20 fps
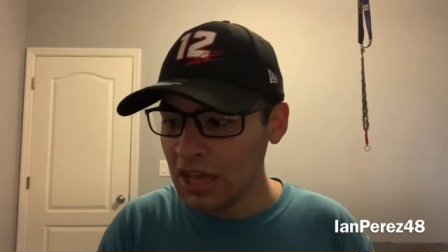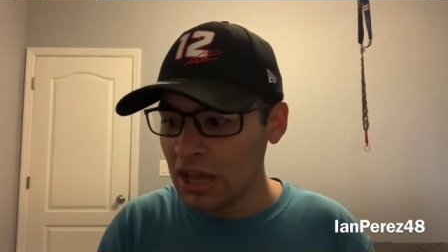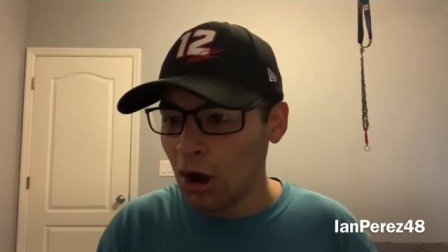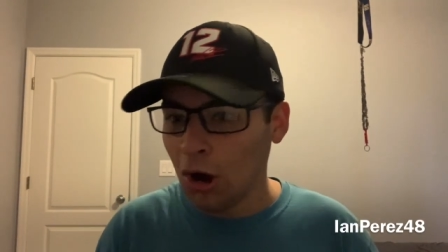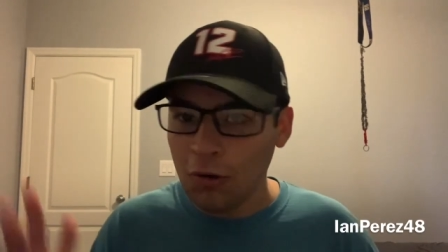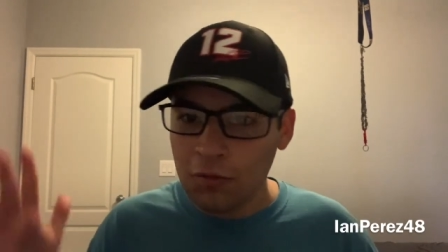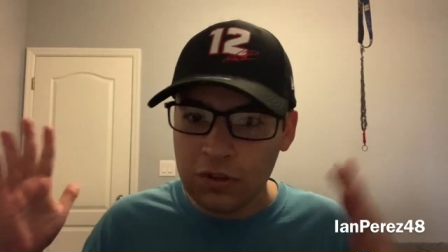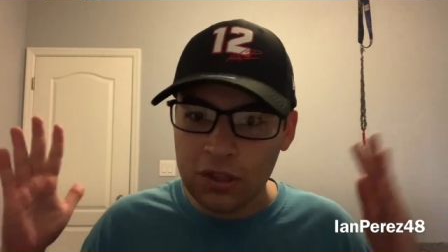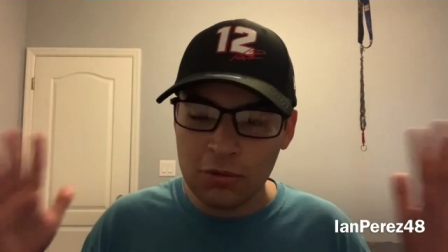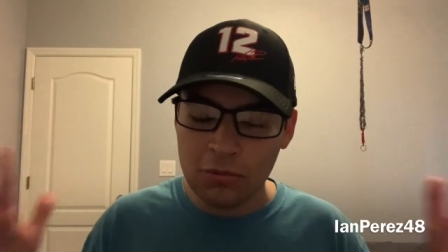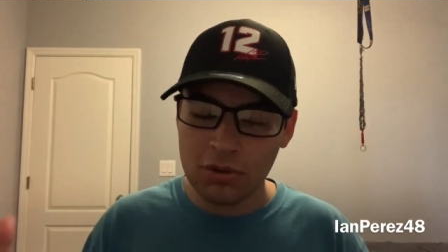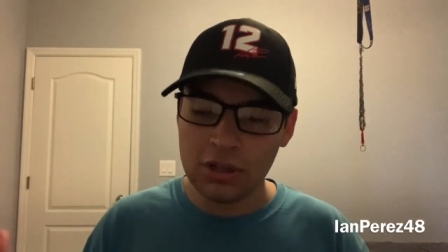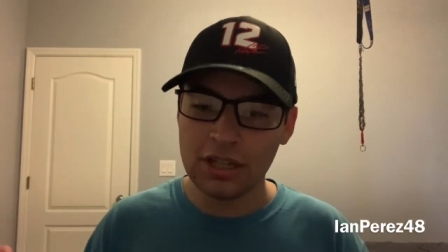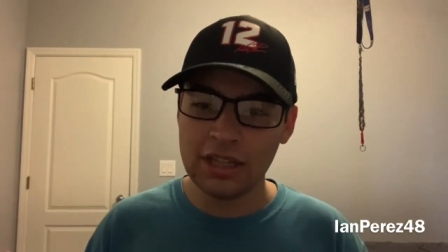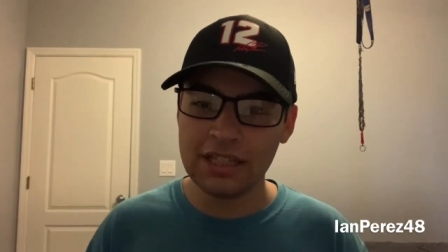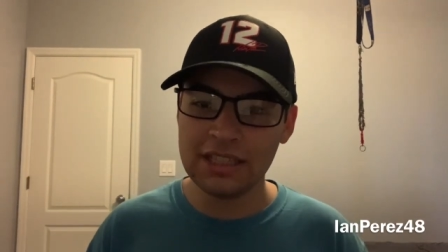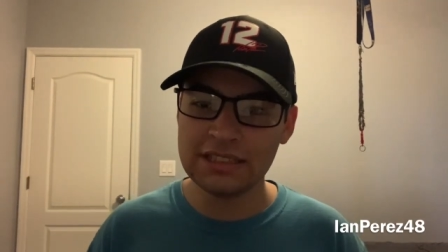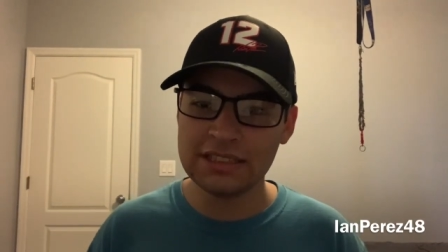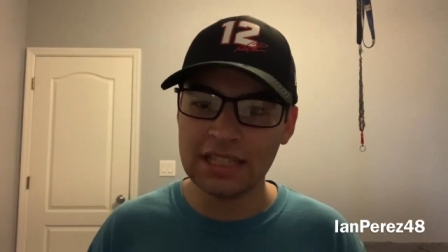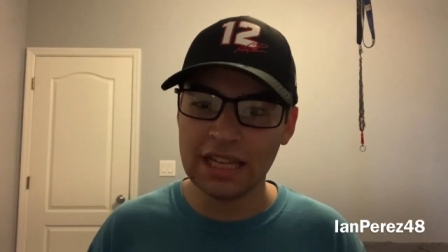Hopefully one of
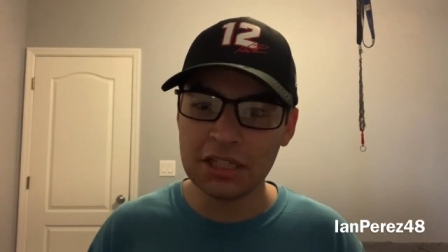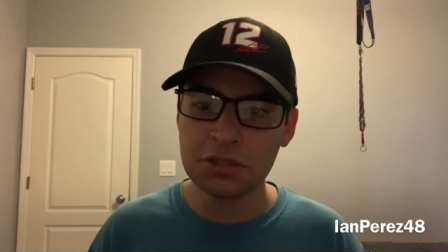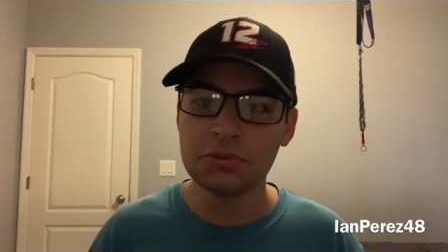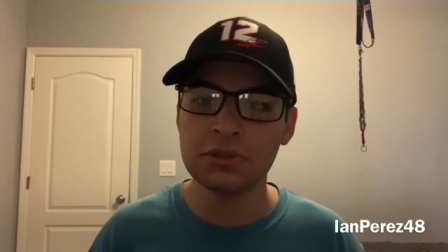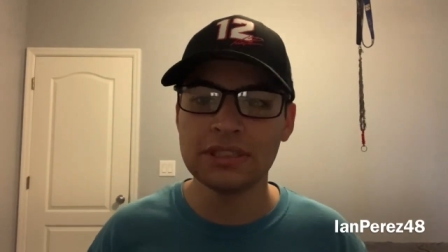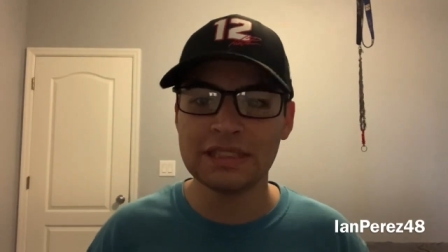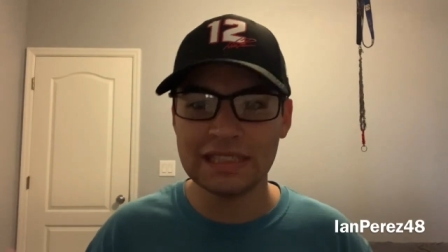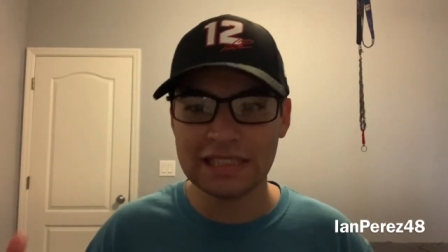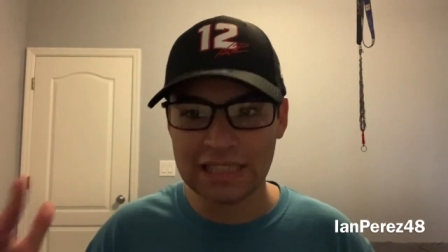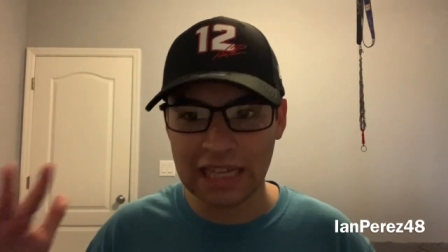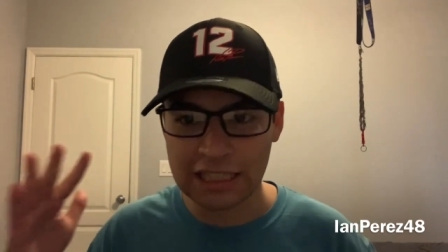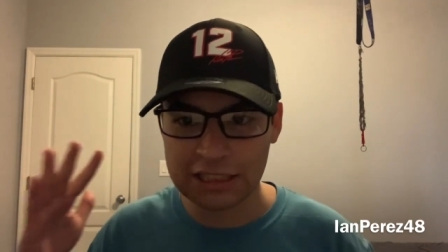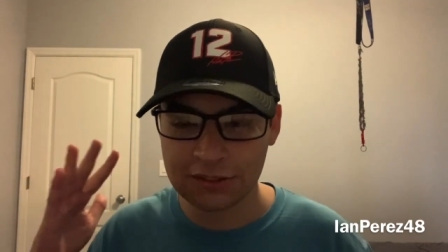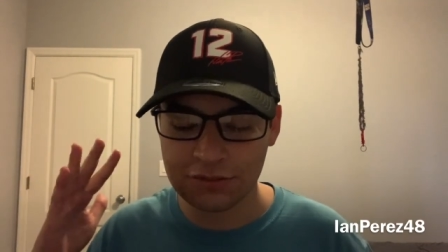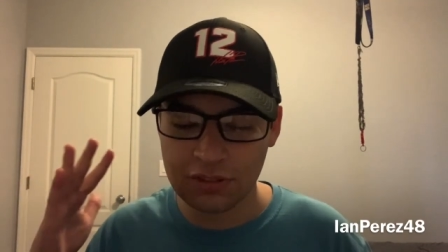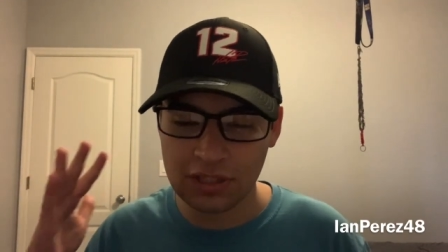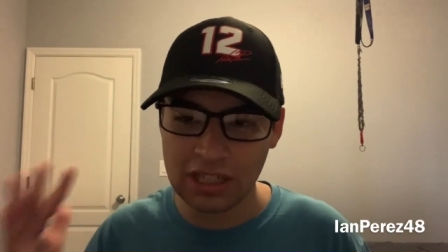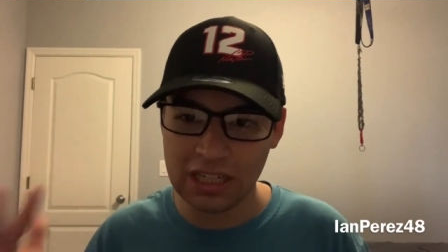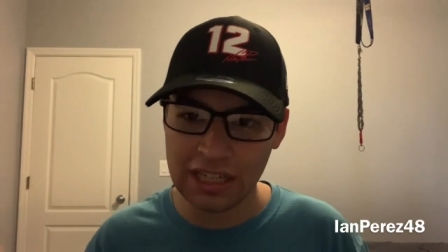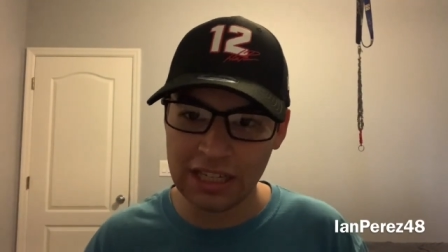these days we see
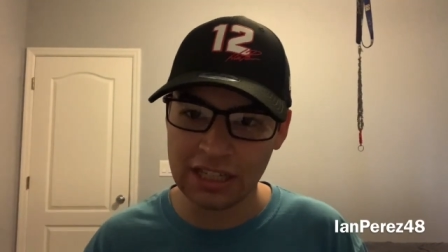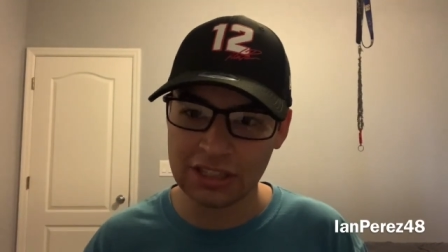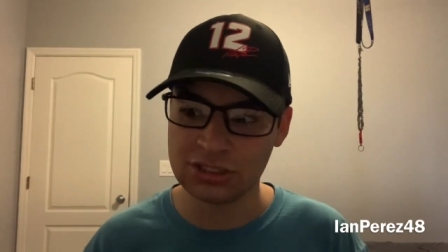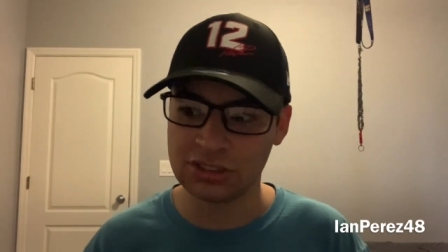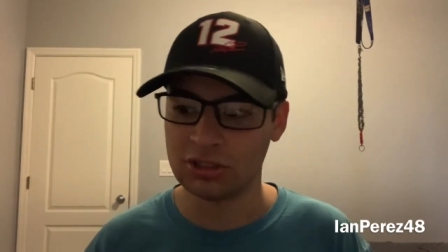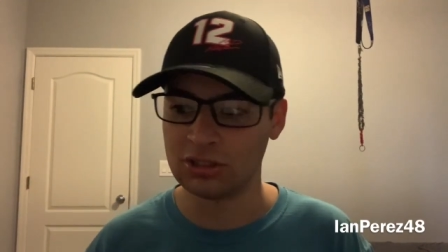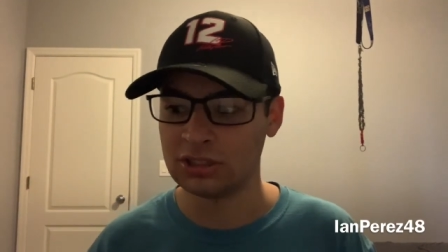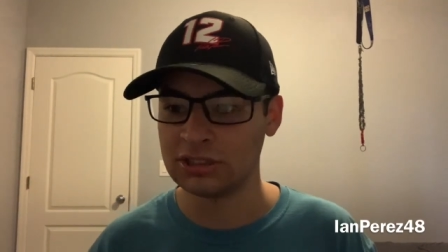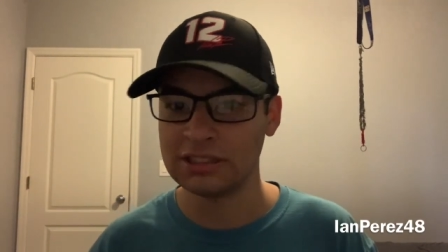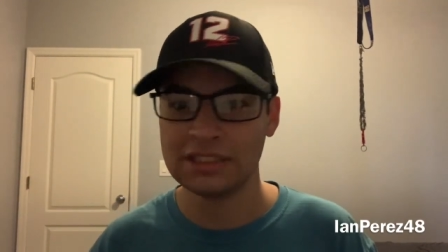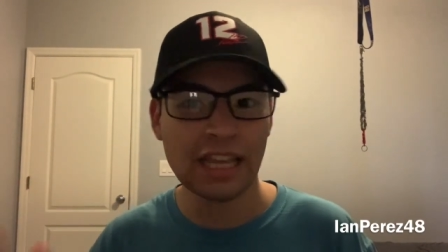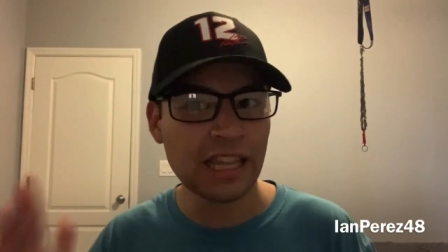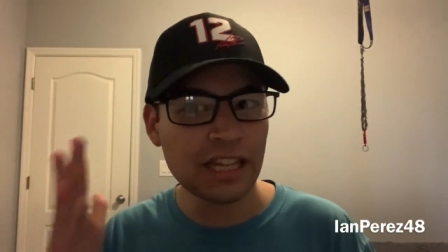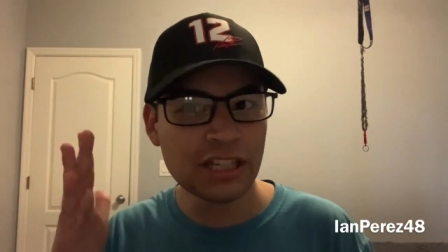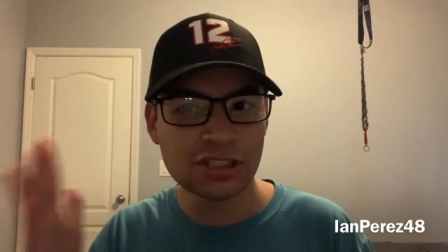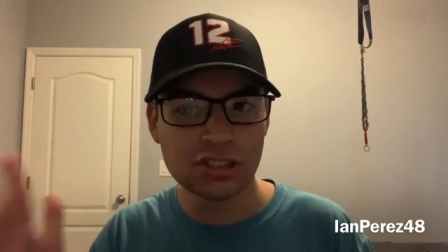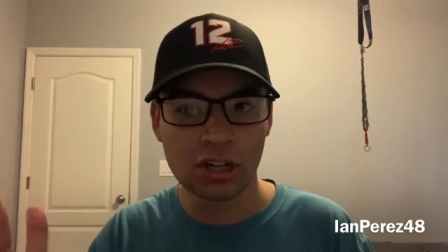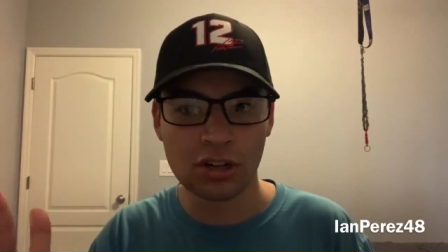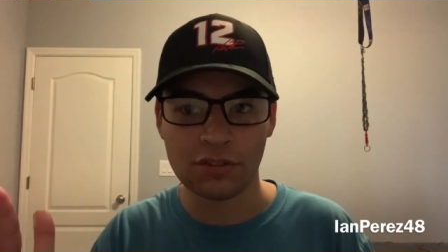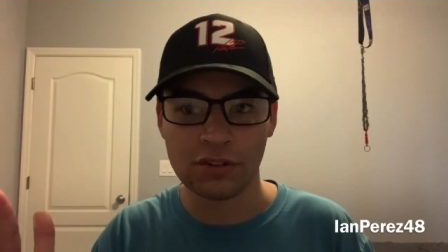Xfinity on dirt. They
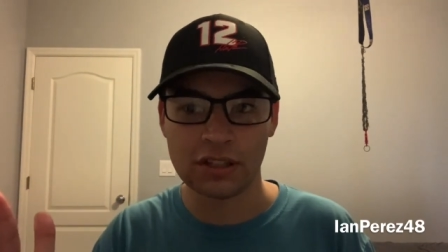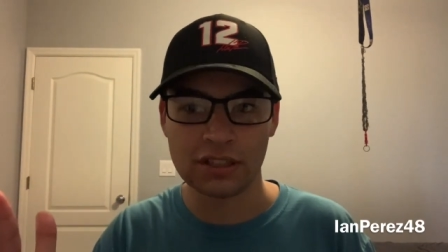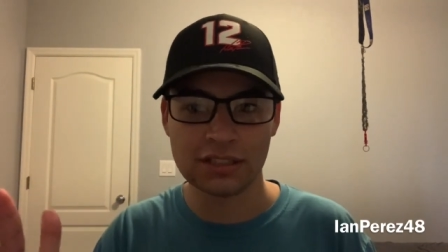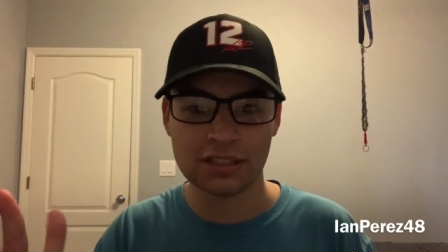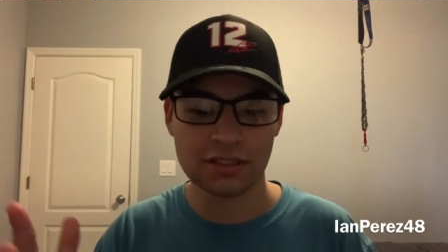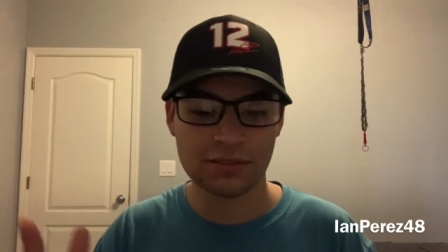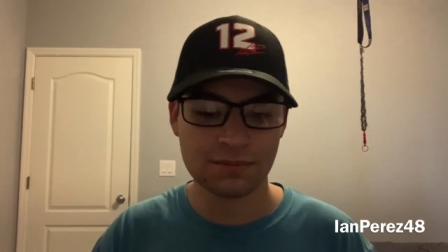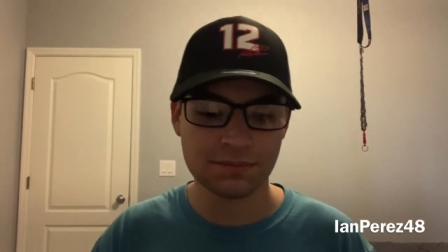deserve it.